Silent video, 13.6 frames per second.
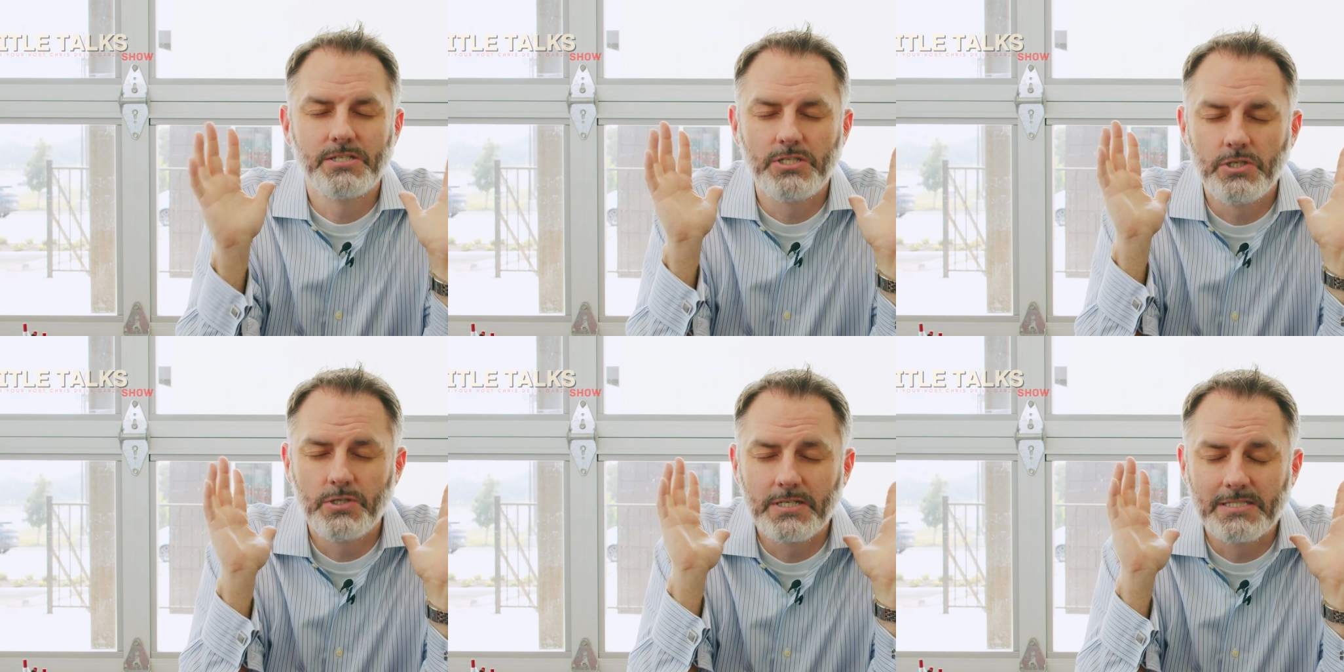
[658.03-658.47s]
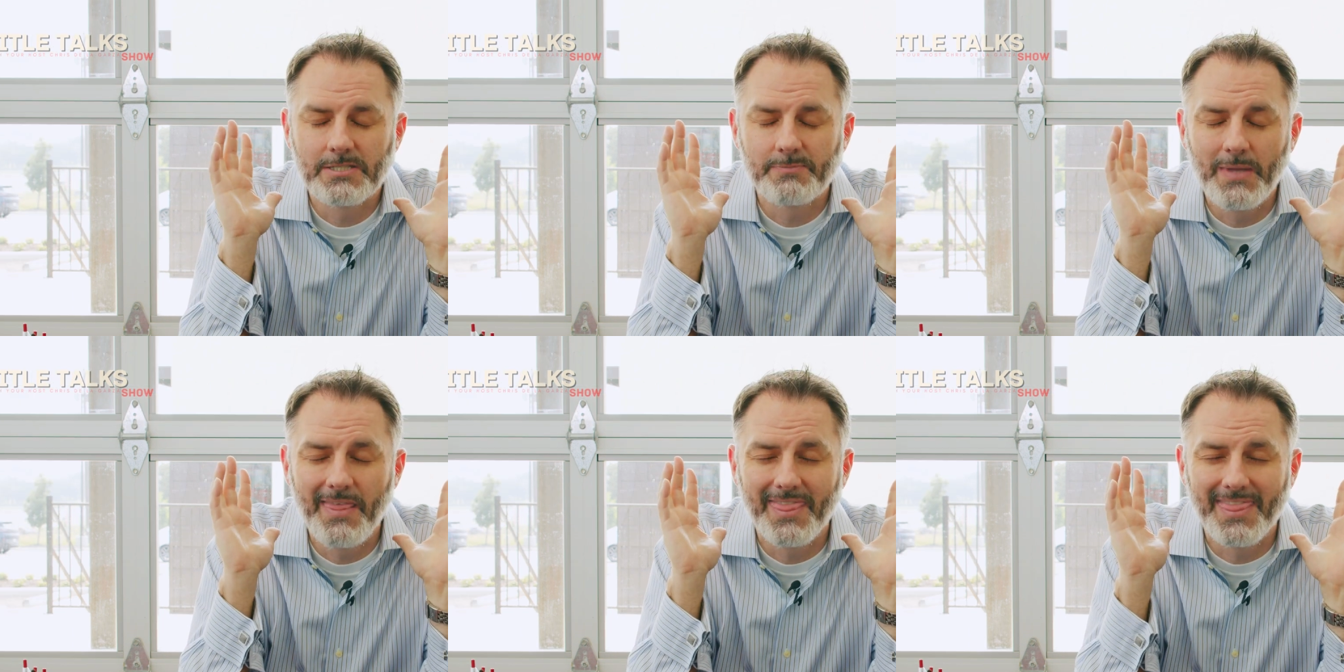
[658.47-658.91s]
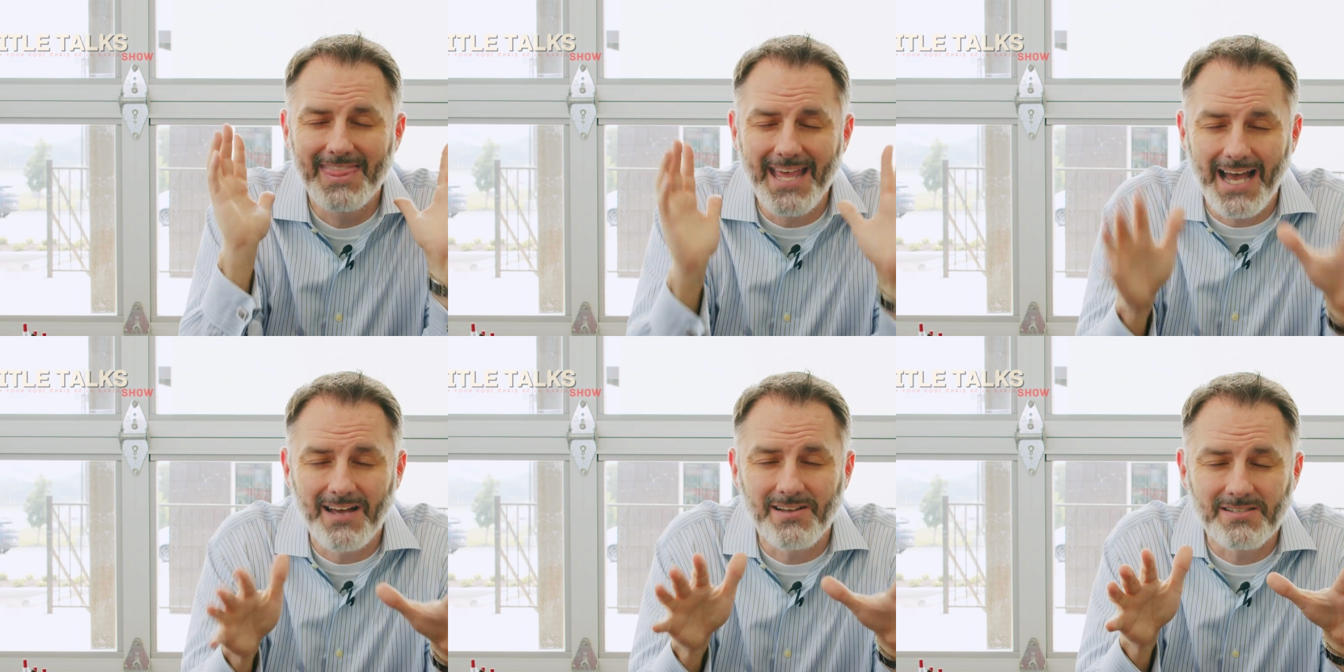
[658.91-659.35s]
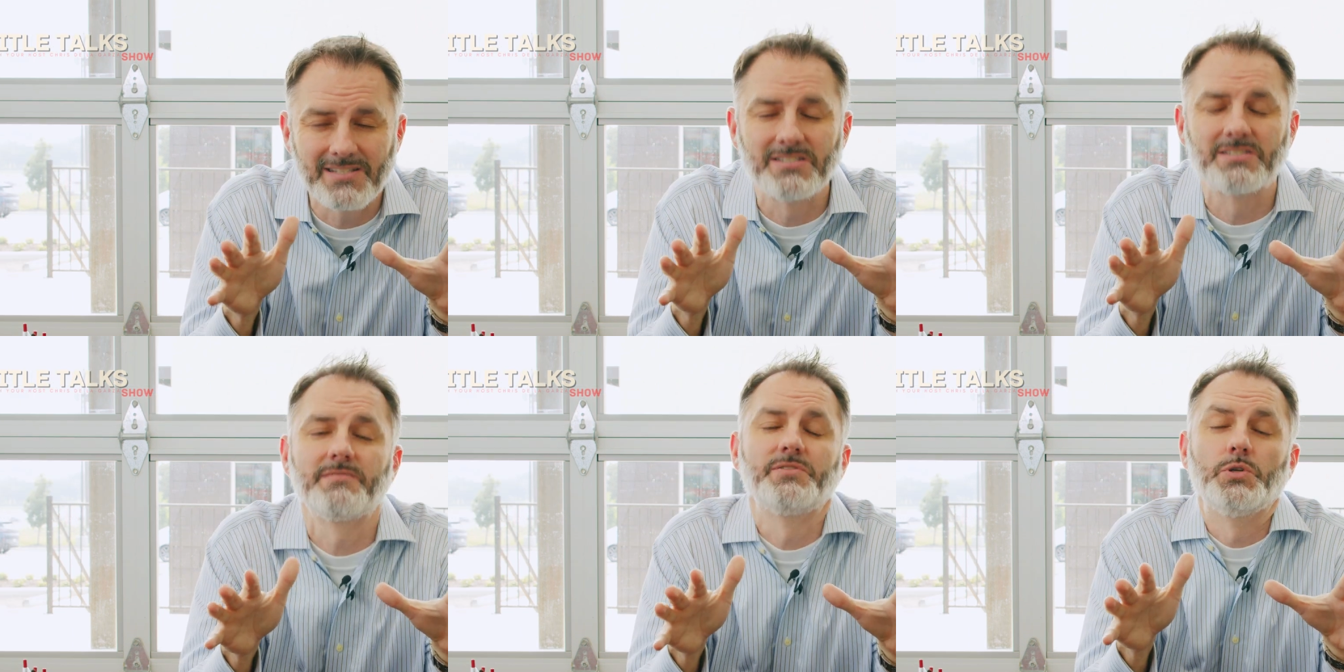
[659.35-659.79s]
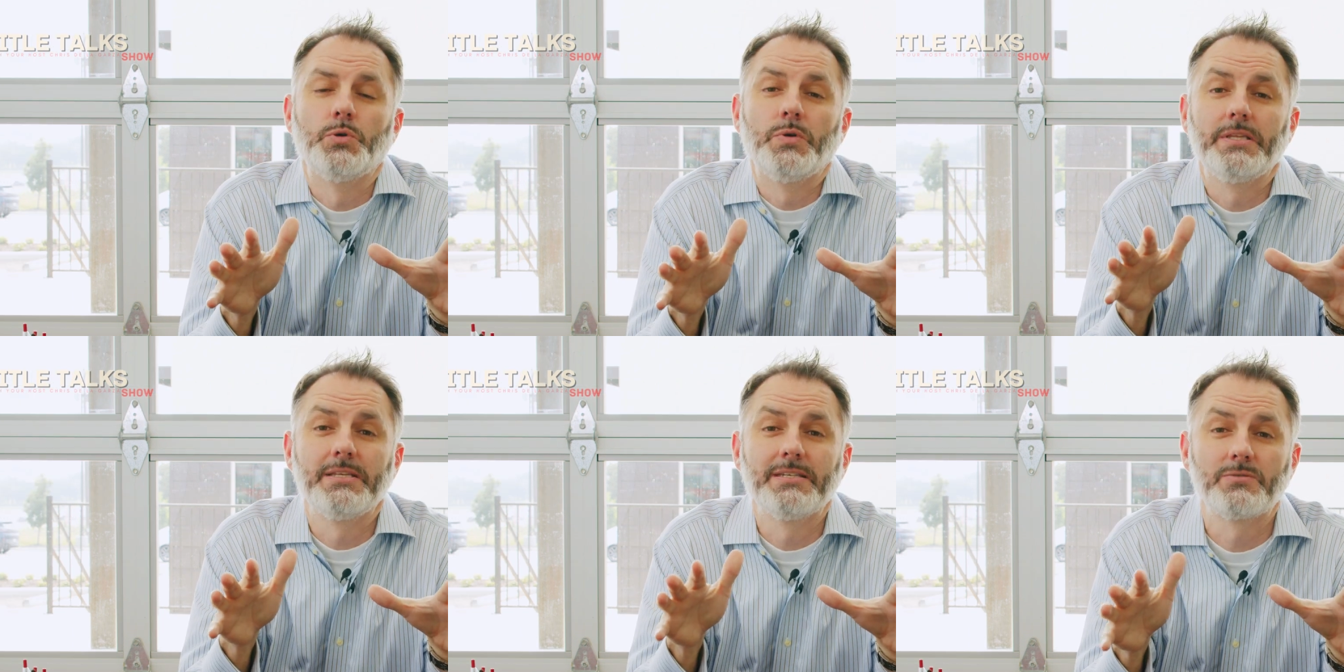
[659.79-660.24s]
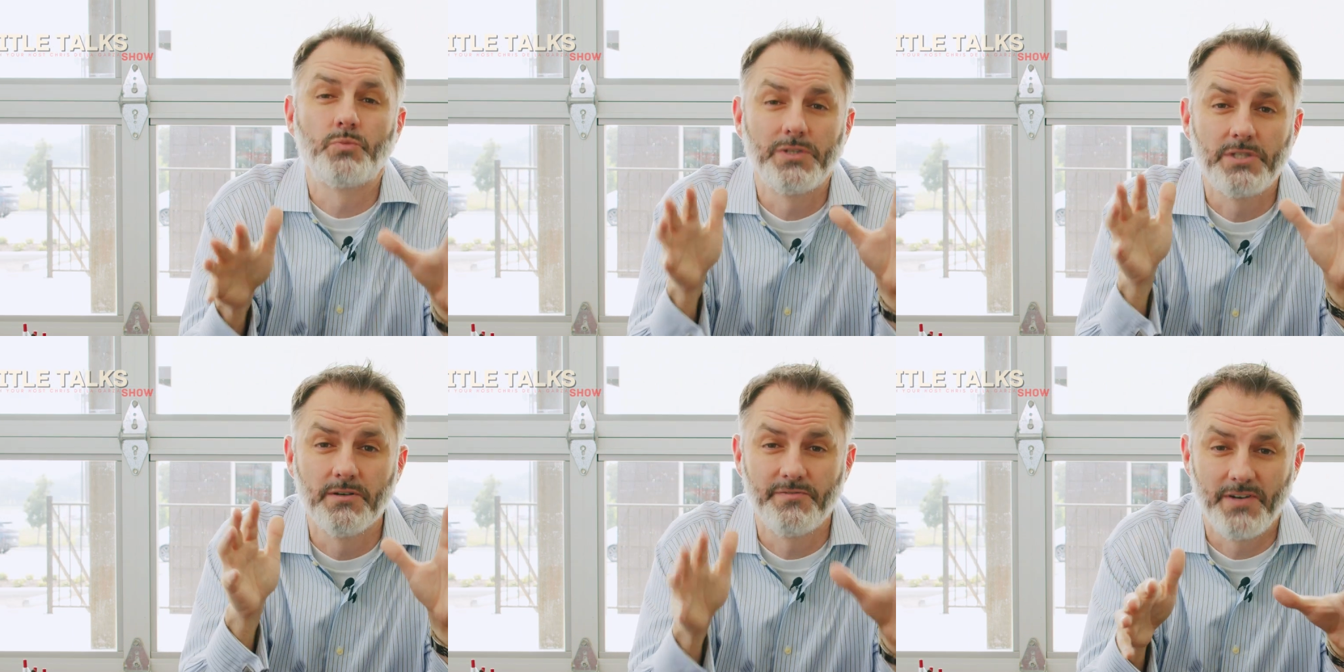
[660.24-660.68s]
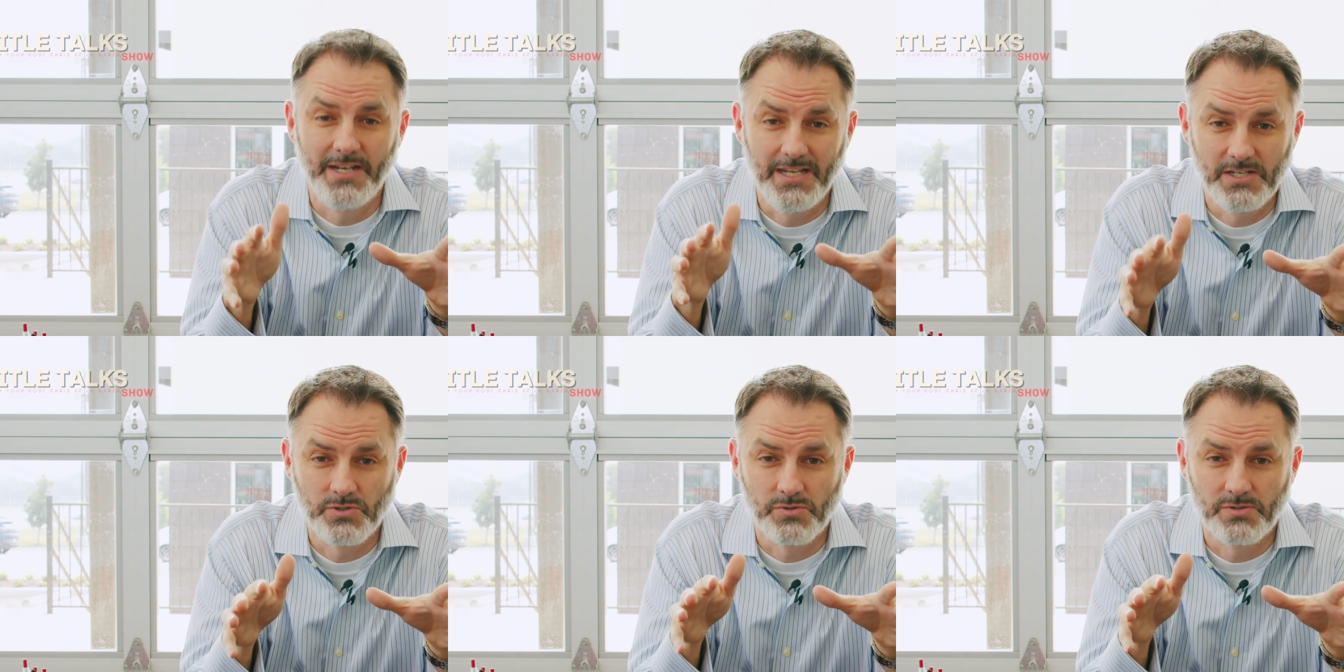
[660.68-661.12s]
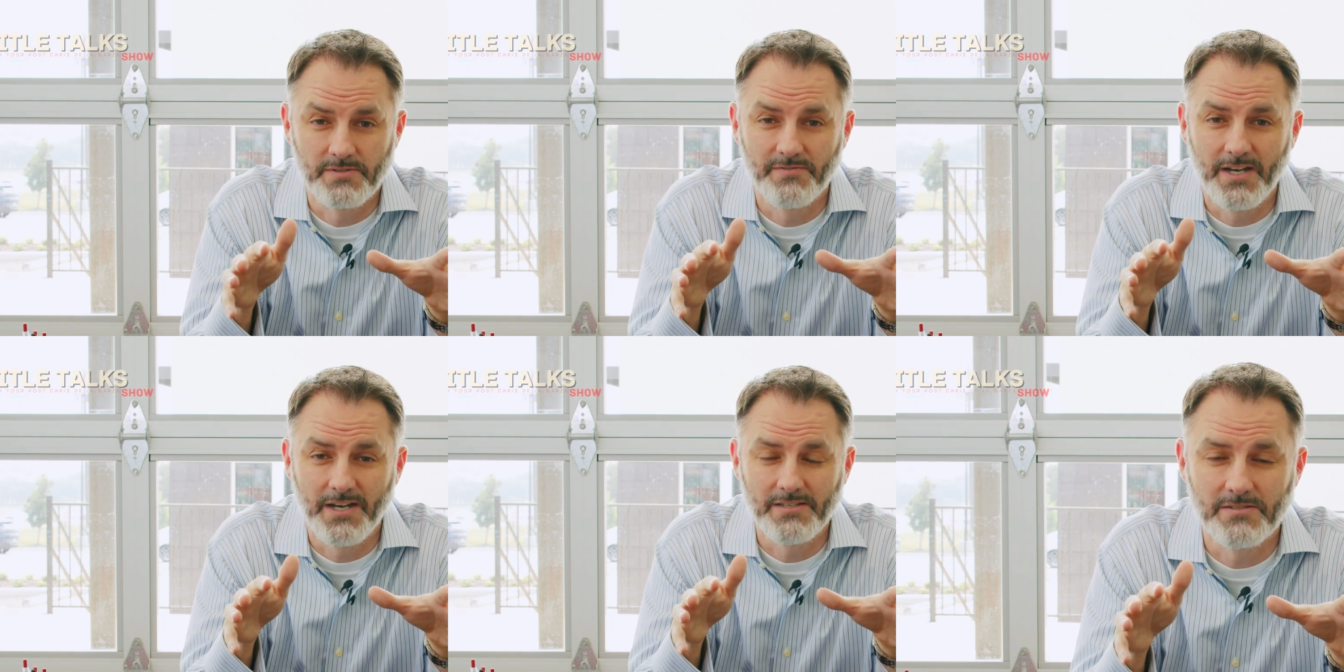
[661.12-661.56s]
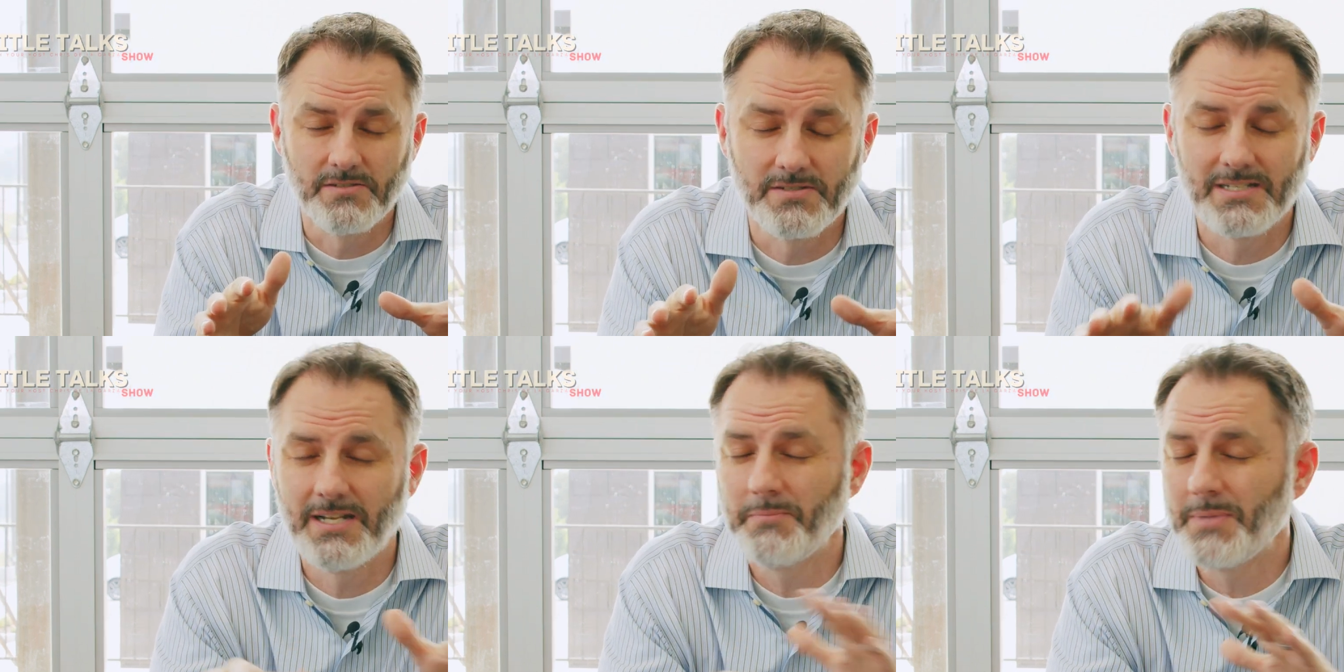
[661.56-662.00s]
You can spend thousands of doing this with your financials advisors. And I'm